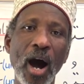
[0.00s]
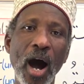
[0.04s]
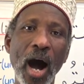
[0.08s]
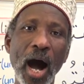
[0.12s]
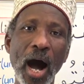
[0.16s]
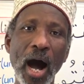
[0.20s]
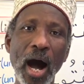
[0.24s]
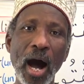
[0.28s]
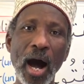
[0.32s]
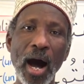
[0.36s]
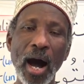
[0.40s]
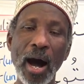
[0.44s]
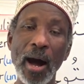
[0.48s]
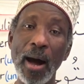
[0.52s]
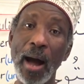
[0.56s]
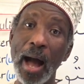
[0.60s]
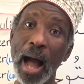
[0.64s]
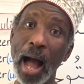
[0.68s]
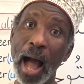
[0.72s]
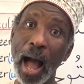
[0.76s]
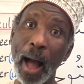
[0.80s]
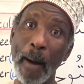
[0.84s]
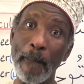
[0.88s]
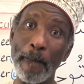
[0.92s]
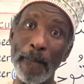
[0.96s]

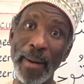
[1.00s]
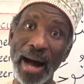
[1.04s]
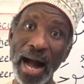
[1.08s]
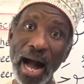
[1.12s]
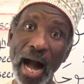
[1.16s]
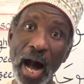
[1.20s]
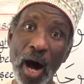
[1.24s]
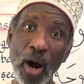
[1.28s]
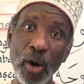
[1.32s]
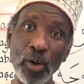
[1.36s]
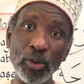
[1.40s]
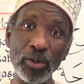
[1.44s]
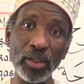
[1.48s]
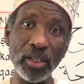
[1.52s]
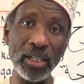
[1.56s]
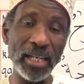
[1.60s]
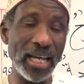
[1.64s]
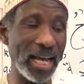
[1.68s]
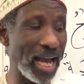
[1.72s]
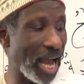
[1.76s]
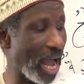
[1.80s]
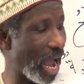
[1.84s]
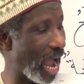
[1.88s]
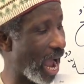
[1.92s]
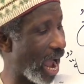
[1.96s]
about
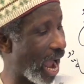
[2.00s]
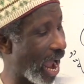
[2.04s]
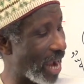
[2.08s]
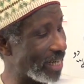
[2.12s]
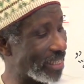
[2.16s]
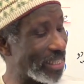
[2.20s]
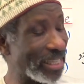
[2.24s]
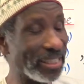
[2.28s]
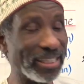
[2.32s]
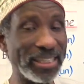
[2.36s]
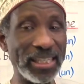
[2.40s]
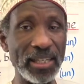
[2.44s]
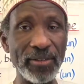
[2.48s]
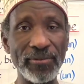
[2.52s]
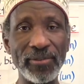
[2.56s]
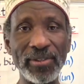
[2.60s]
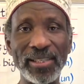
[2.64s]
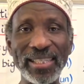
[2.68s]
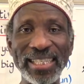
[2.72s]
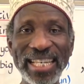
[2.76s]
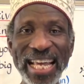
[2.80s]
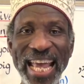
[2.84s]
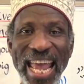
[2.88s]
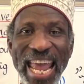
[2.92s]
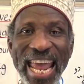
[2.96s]

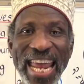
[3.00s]
adjectives